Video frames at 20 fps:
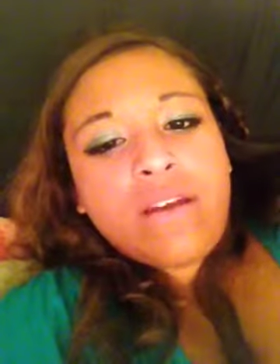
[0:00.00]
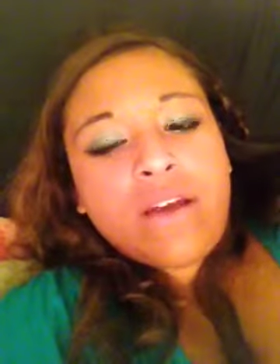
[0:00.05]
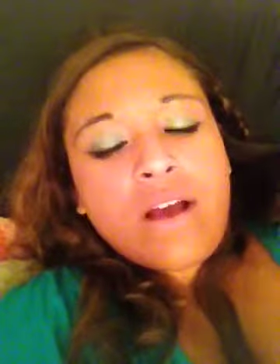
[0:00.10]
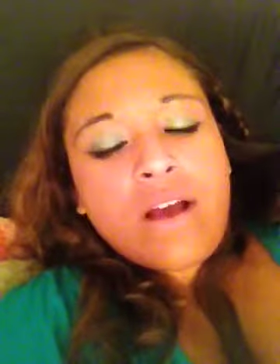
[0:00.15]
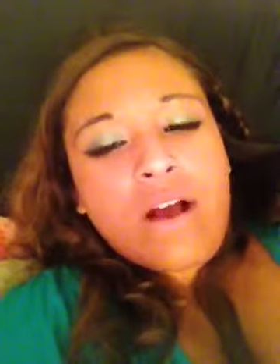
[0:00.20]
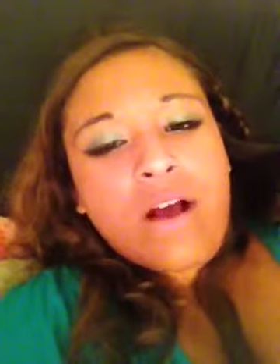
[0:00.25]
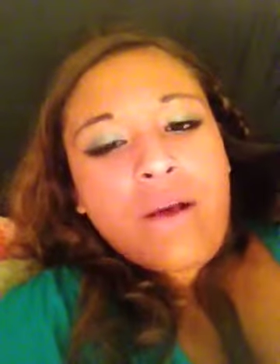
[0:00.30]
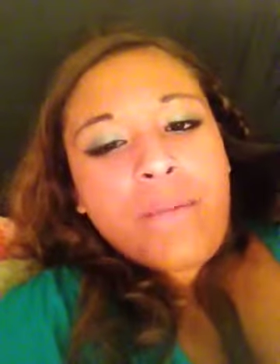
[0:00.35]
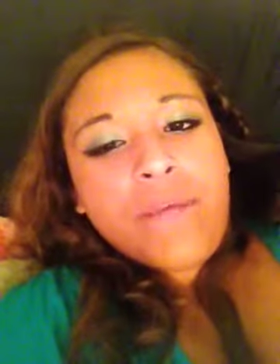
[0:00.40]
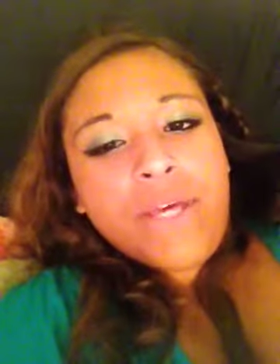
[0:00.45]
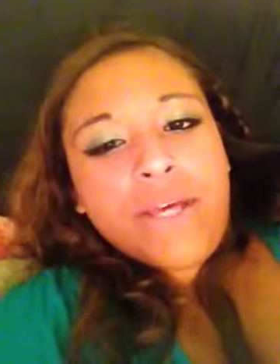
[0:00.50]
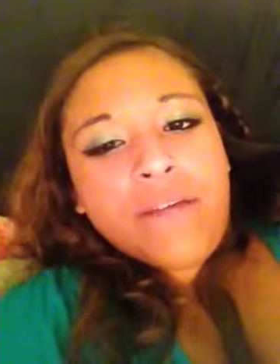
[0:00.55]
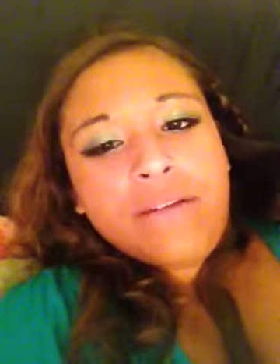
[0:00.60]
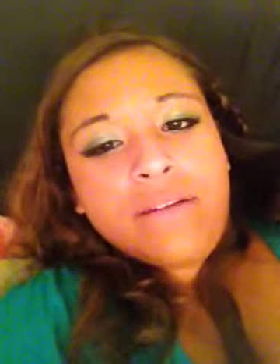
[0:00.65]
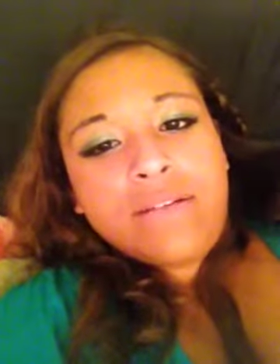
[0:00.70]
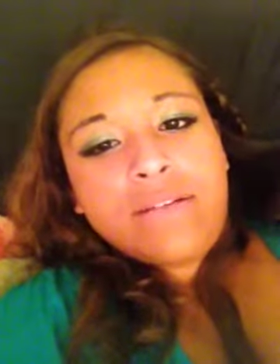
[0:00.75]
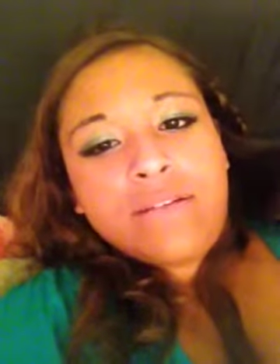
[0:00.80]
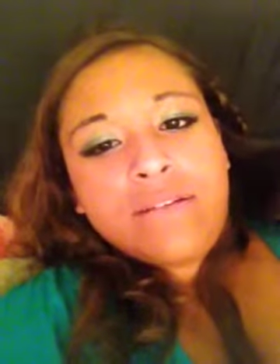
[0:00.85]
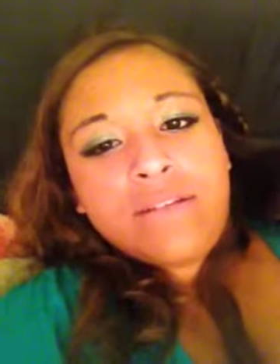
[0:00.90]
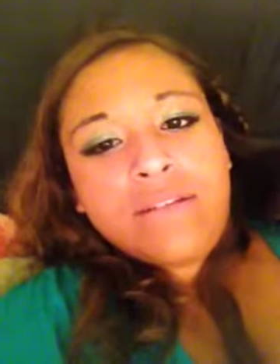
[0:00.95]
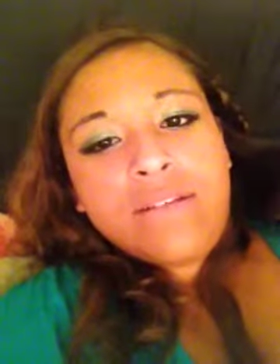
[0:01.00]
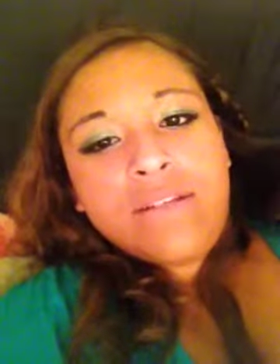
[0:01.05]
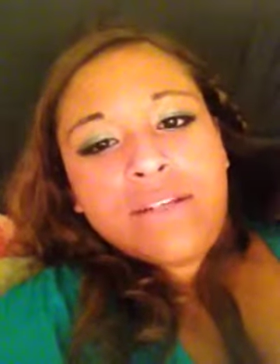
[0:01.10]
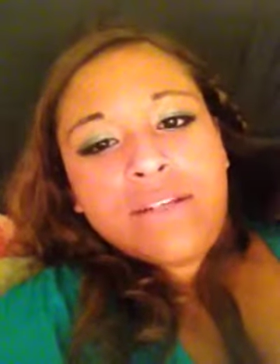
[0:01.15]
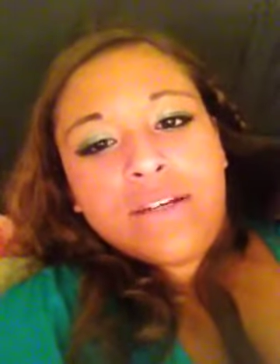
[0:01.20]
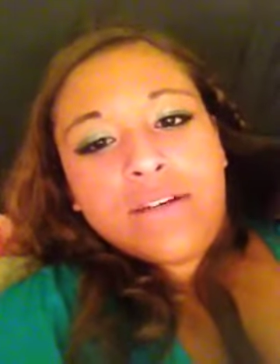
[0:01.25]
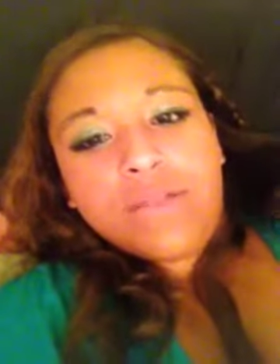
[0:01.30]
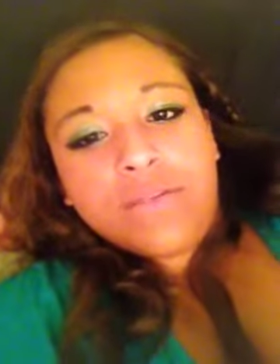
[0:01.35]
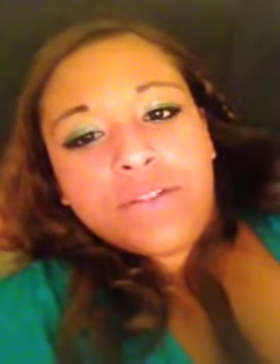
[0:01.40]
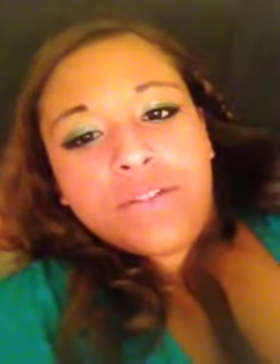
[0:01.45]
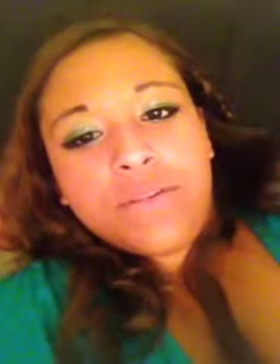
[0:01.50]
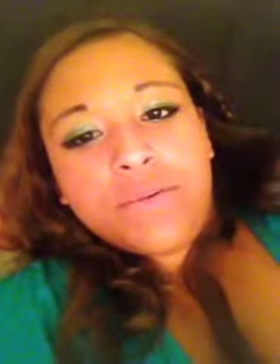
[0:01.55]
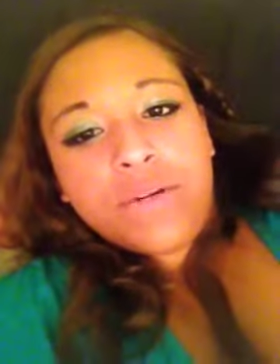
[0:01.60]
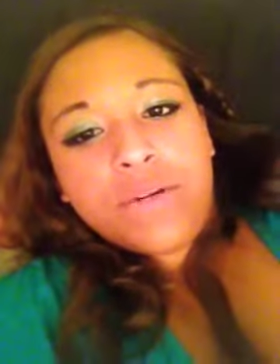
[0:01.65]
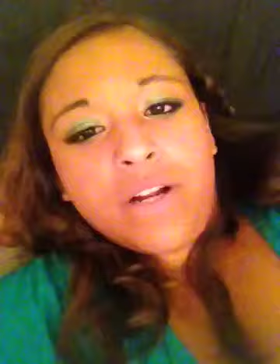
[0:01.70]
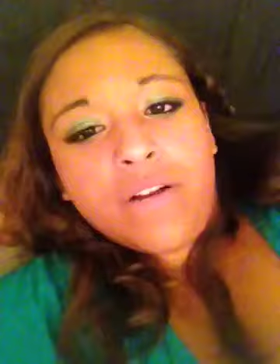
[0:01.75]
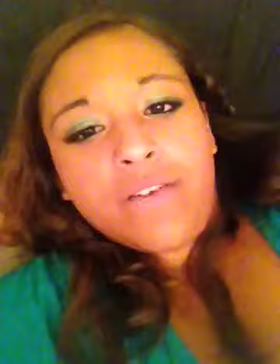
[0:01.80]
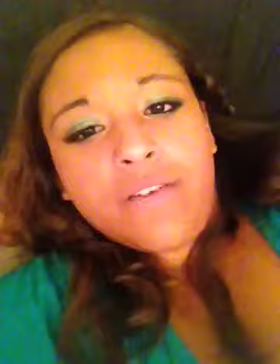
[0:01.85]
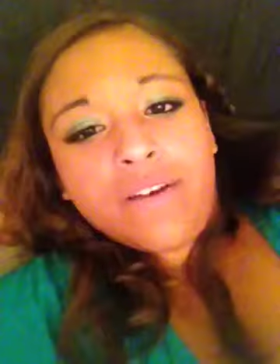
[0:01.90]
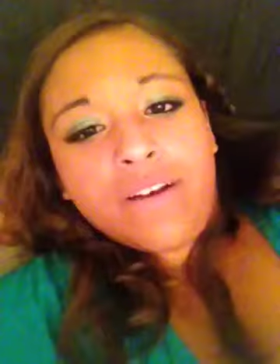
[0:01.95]
comment, you know, do
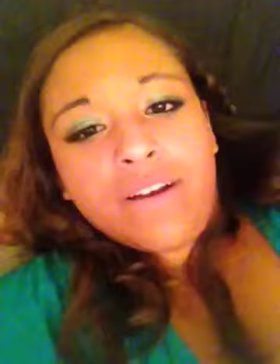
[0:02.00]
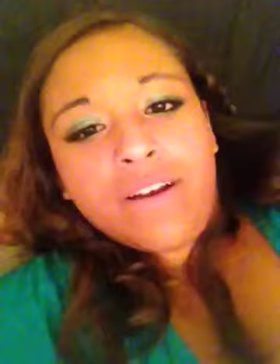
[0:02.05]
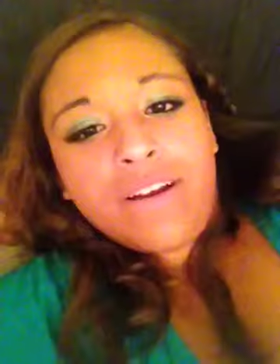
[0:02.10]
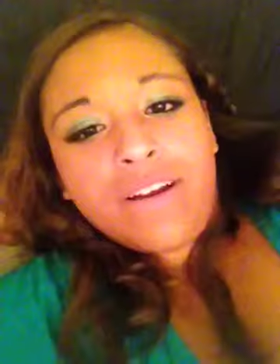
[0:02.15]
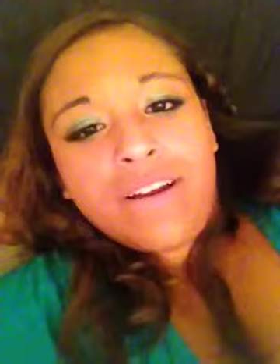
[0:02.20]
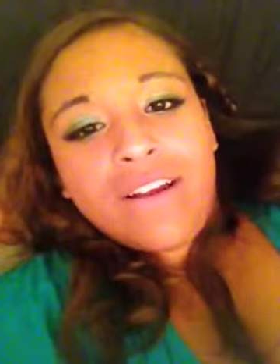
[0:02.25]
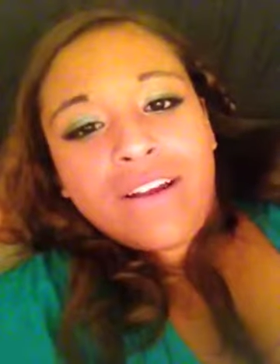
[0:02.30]
whatever.